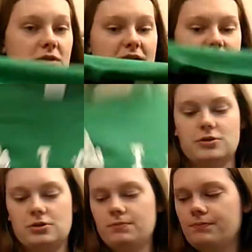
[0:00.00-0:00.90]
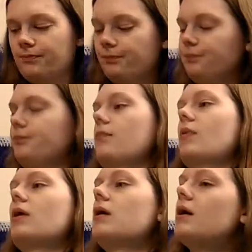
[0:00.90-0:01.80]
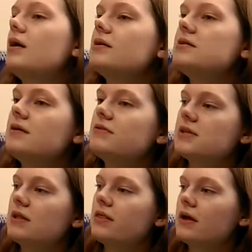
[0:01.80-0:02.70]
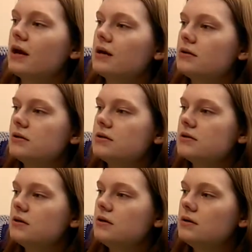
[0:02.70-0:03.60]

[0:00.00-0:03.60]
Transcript: that is awesome. Uh, let's see if there's anything else.